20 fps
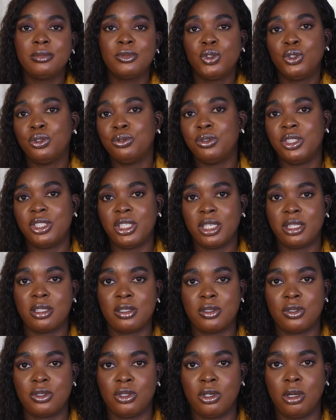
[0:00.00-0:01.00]
you reject
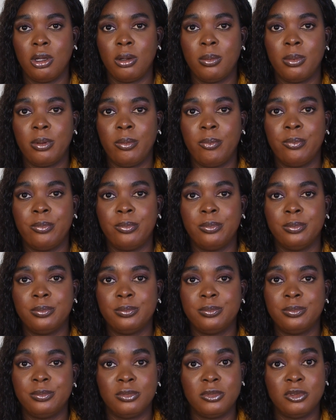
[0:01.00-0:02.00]
this job,
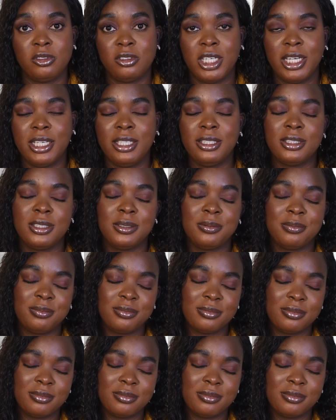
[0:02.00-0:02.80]
right?